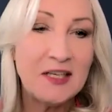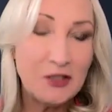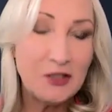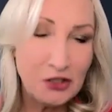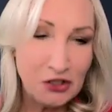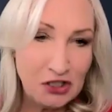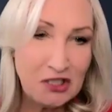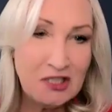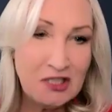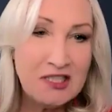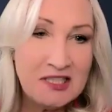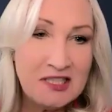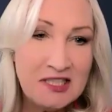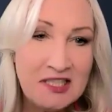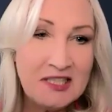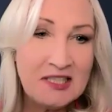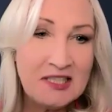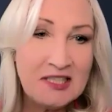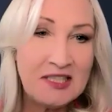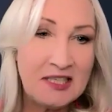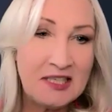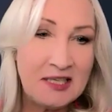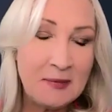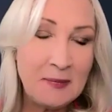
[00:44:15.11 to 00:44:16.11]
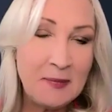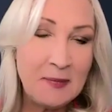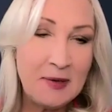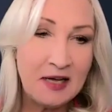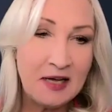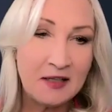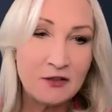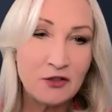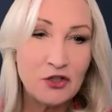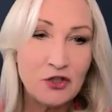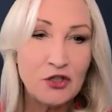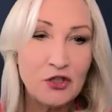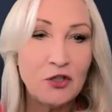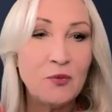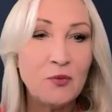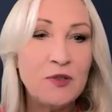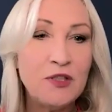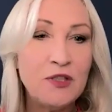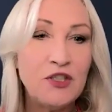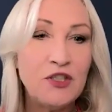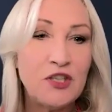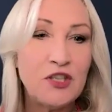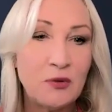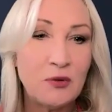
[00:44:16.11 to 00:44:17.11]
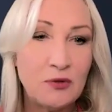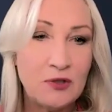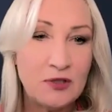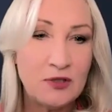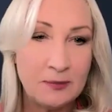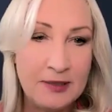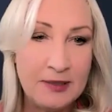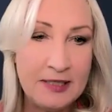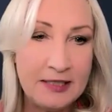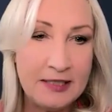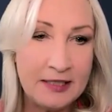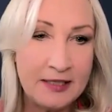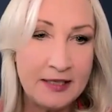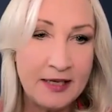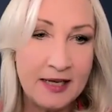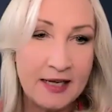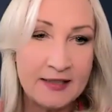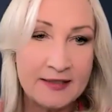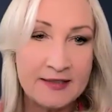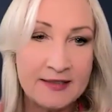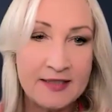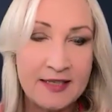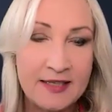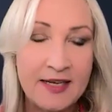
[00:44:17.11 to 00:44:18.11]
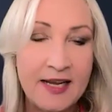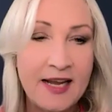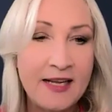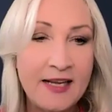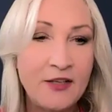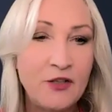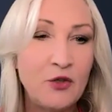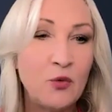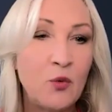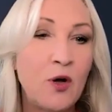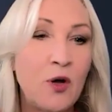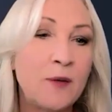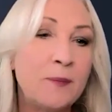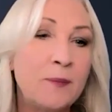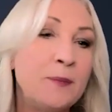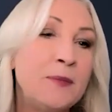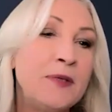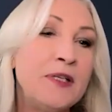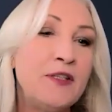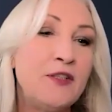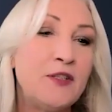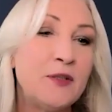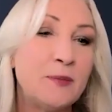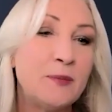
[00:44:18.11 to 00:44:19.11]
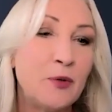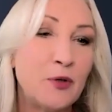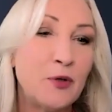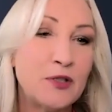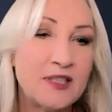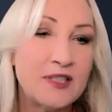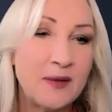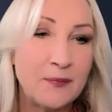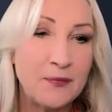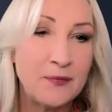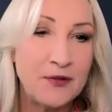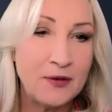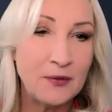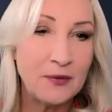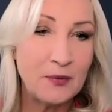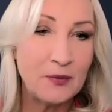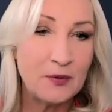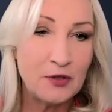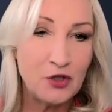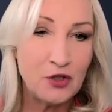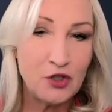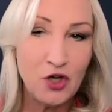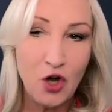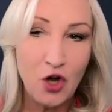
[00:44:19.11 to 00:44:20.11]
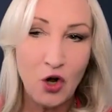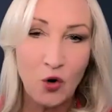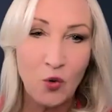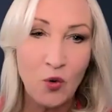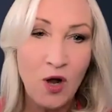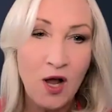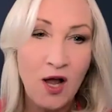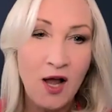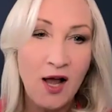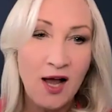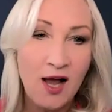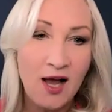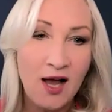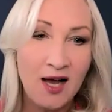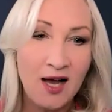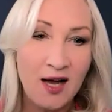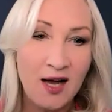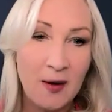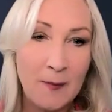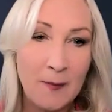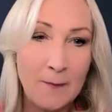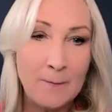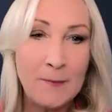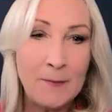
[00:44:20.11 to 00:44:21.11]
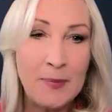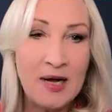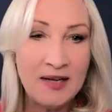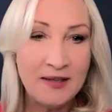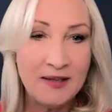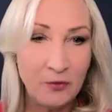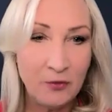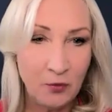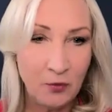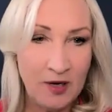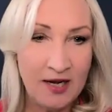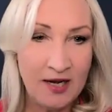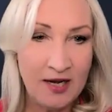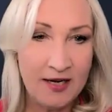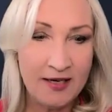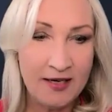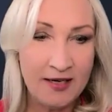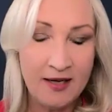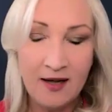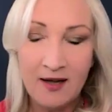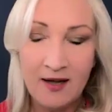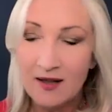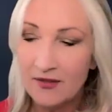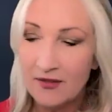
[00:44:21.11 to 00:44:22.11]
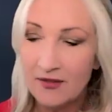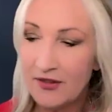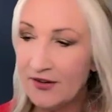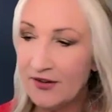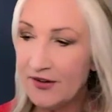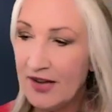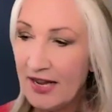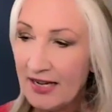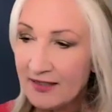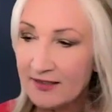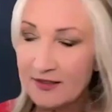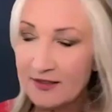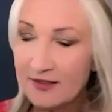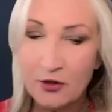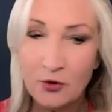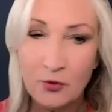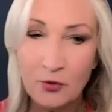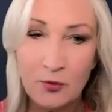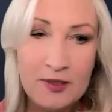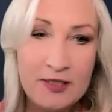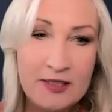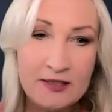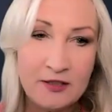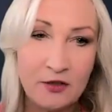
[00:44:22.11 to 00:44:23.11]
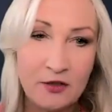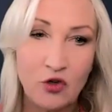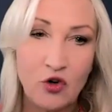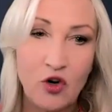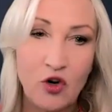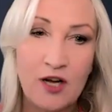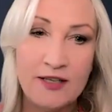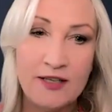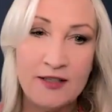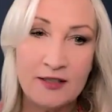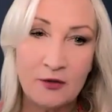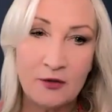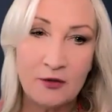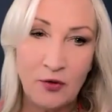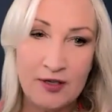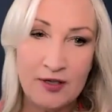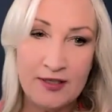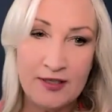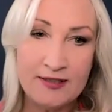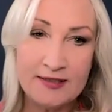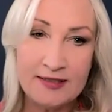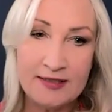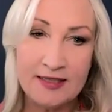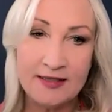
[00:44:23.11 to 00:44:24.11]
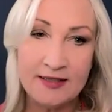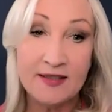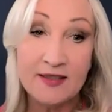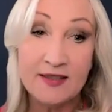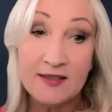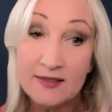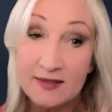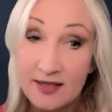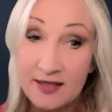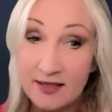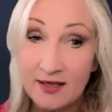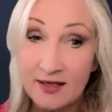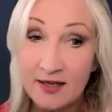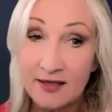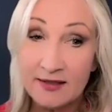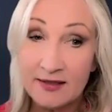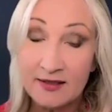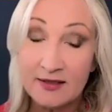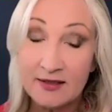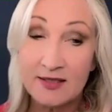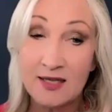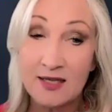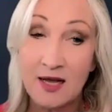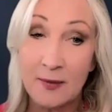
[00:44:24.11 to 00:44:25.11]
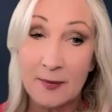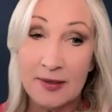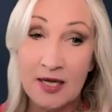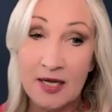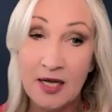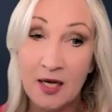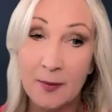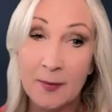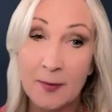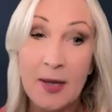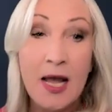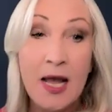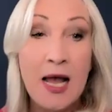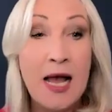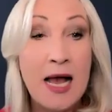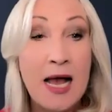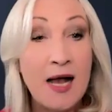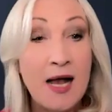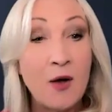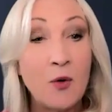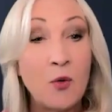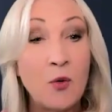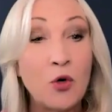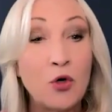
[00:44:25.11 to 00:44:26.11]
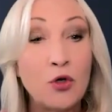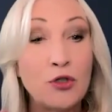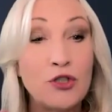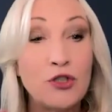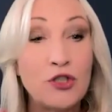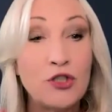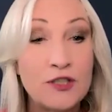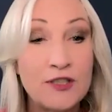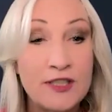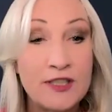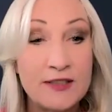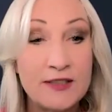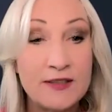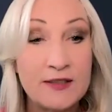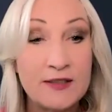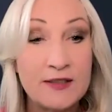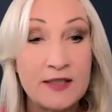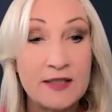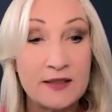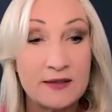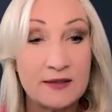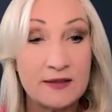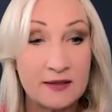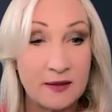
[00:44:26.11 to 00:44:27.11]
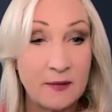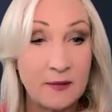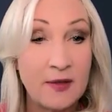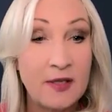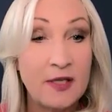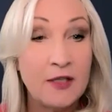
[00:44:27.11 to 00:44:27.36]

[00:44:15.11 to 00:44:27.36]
She'll see the email. She'll reach out to me and say, hey, do you want me to book something with Joe? By the way, the next 2 weeks are kind of crazy and this deadline is coming up. How urgent is this?